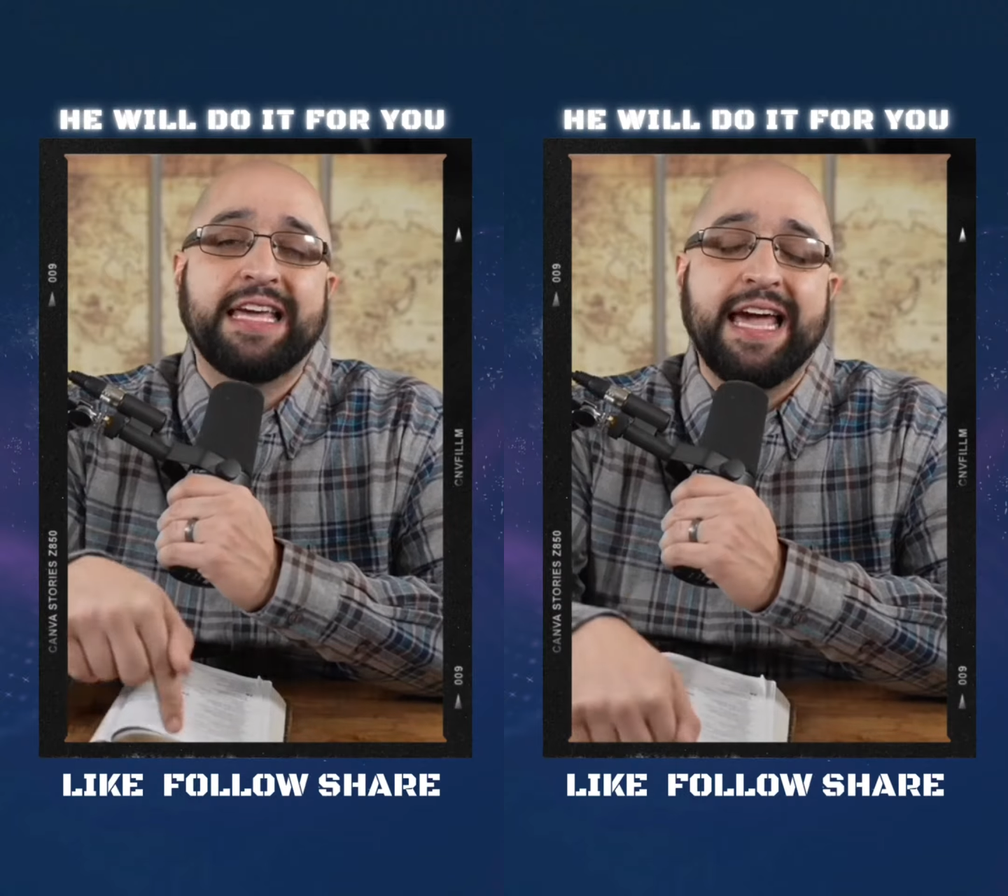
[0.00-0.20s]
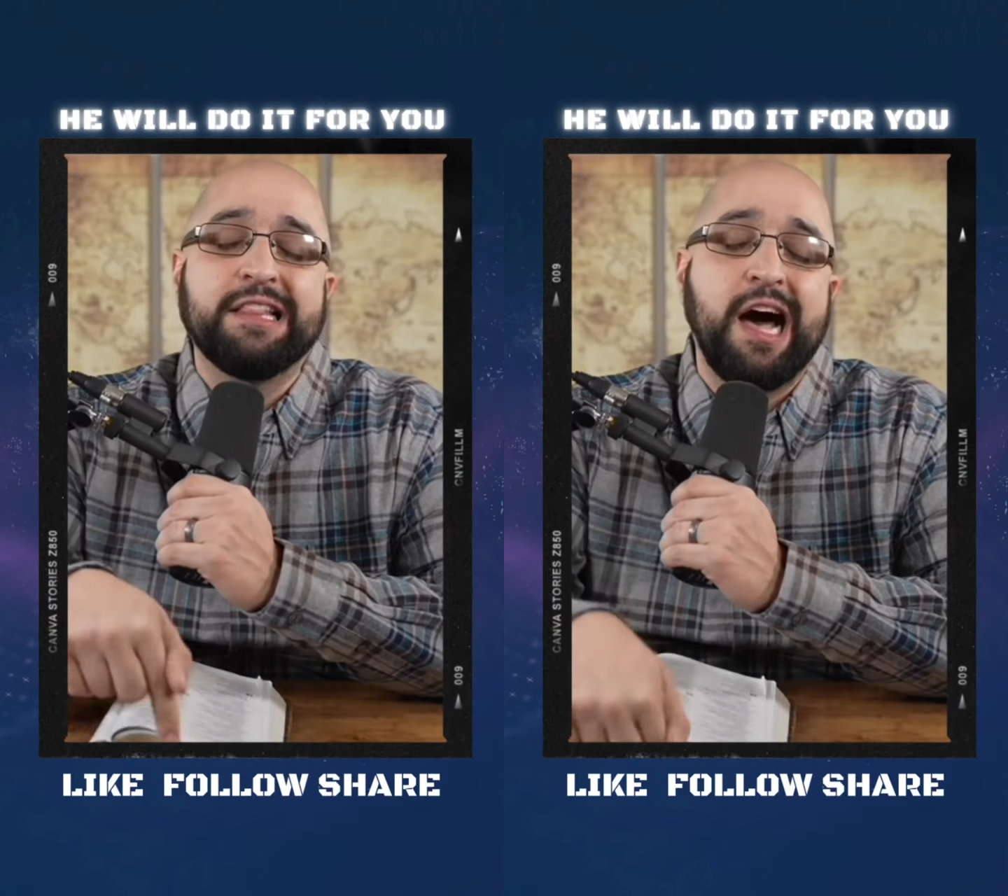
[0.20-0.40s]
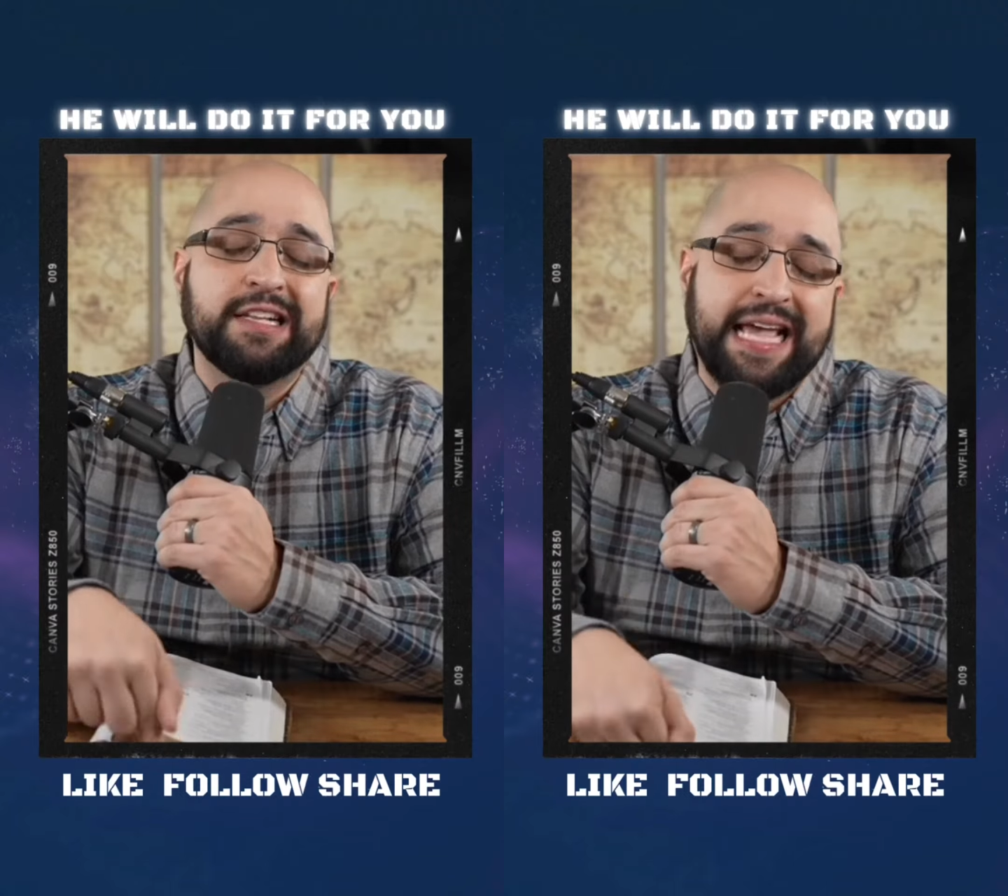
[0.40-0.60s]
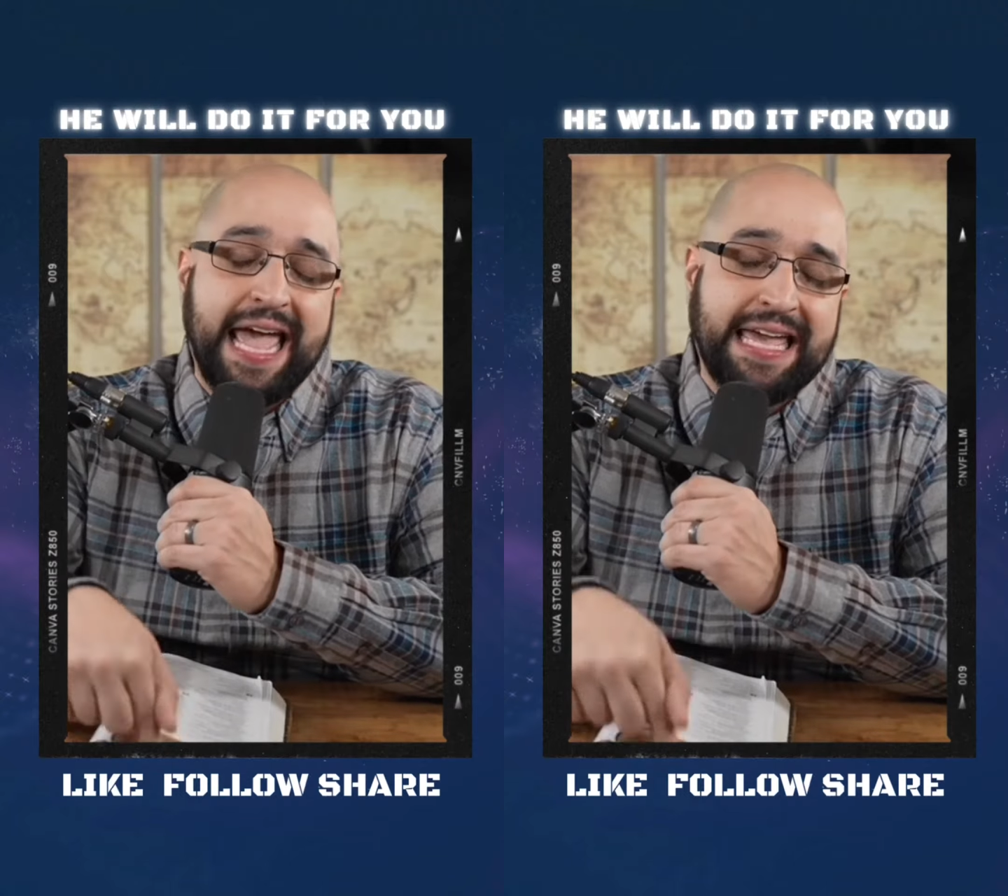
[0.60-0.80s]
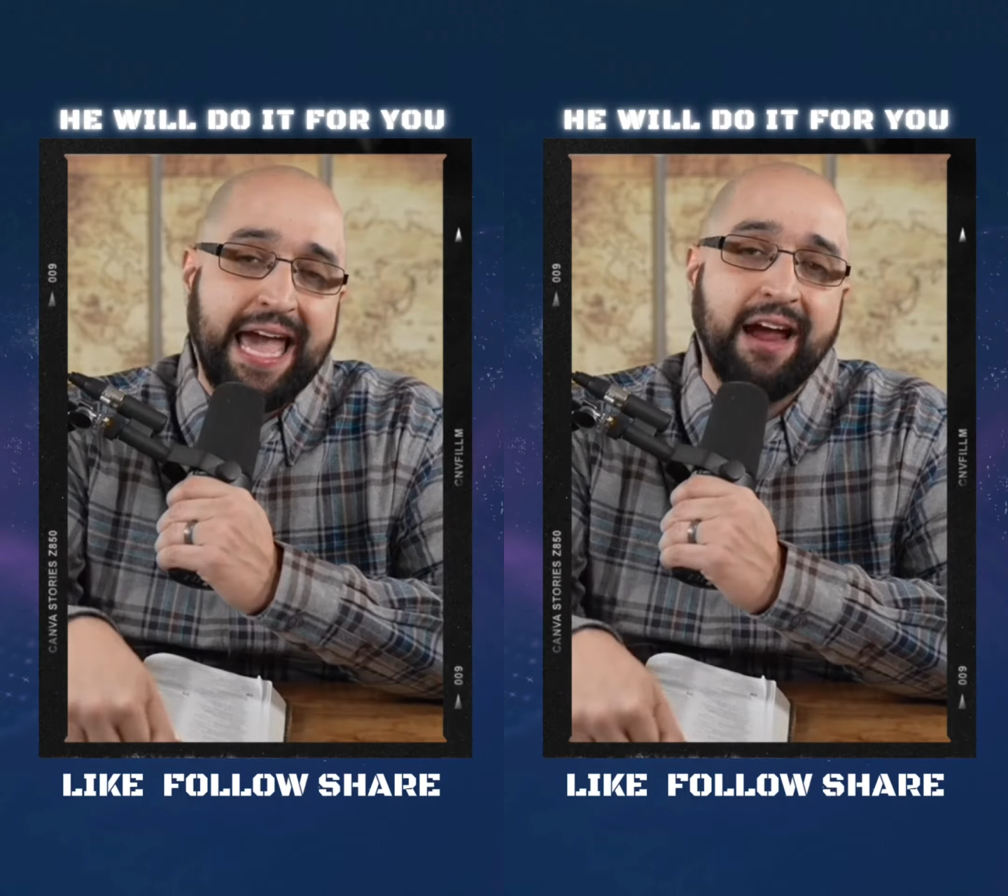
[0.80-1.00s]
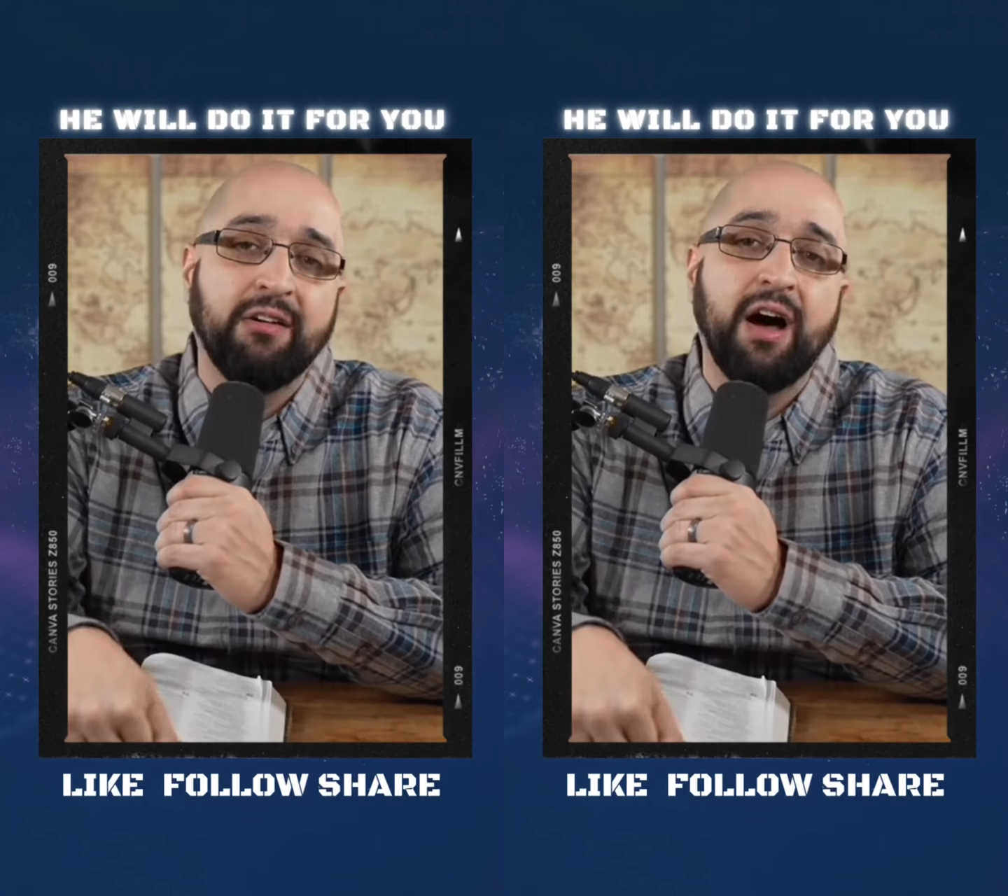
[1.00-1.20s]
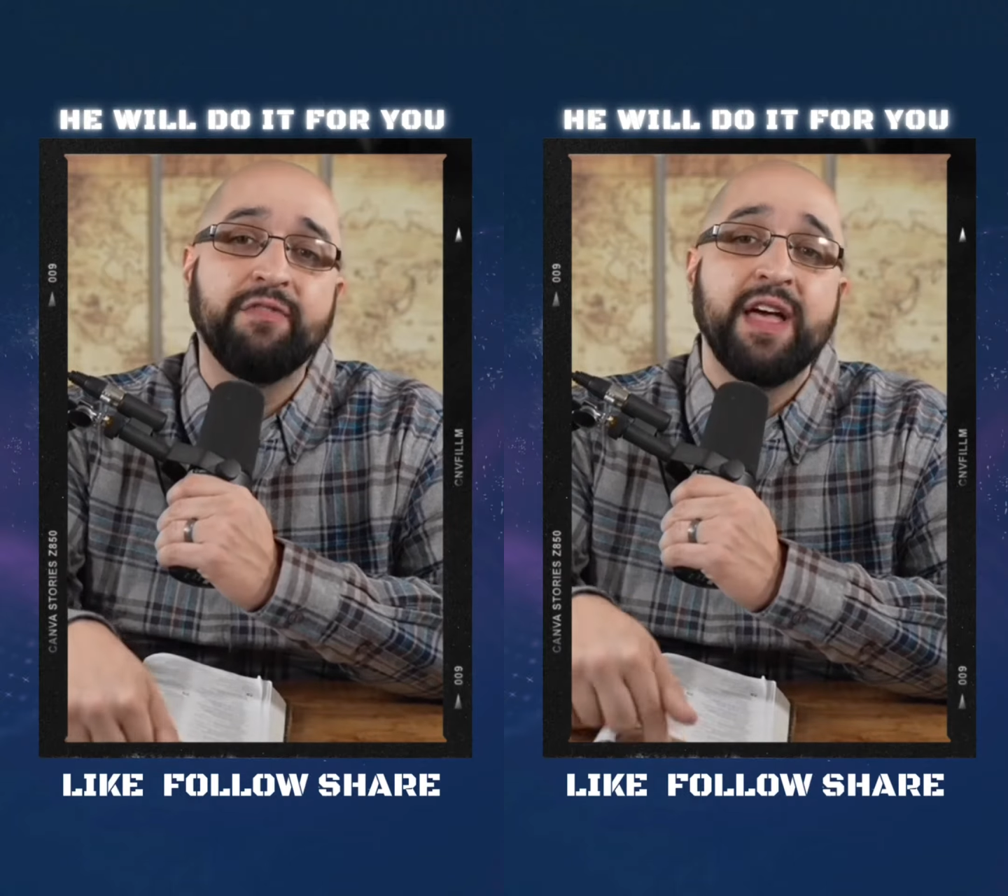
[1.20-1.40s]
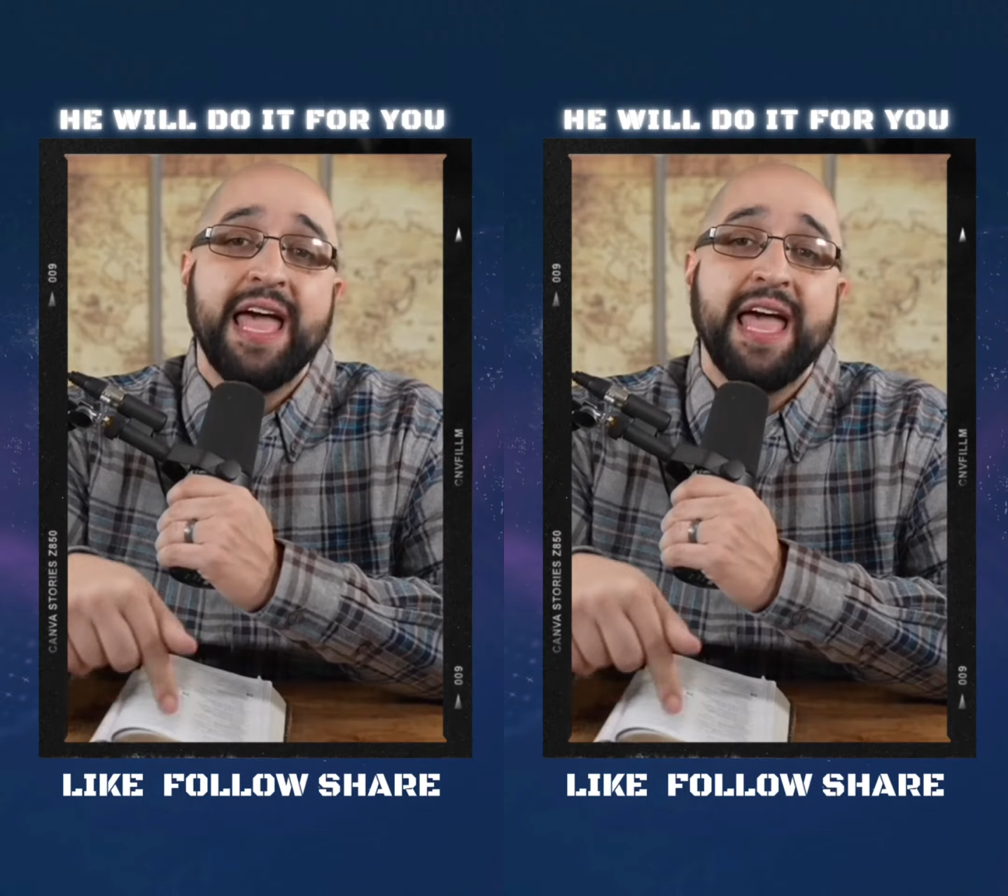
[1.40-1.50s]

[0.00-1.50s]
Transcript: cannot take care of